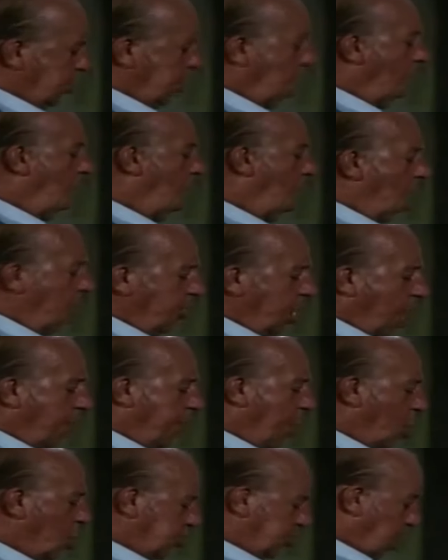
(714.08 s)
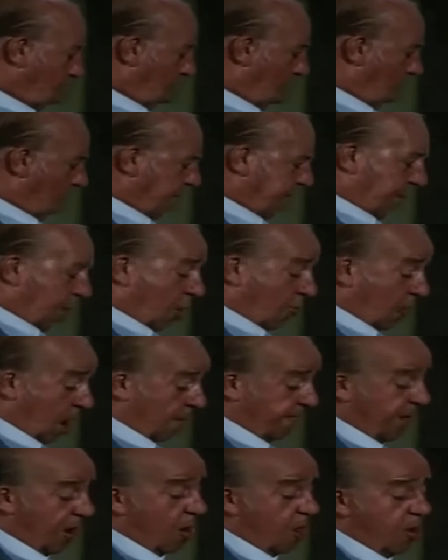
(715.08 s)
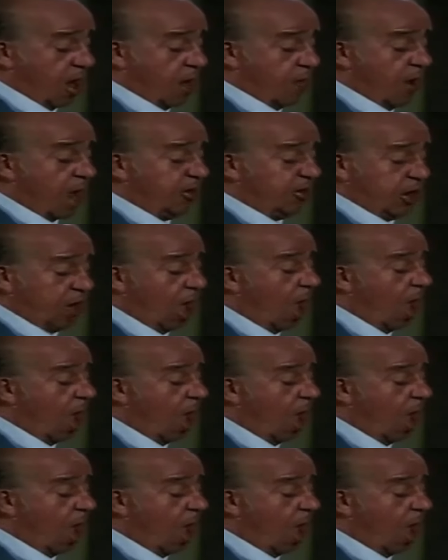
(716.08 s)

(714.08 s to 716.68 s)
Polska da Polska, forever in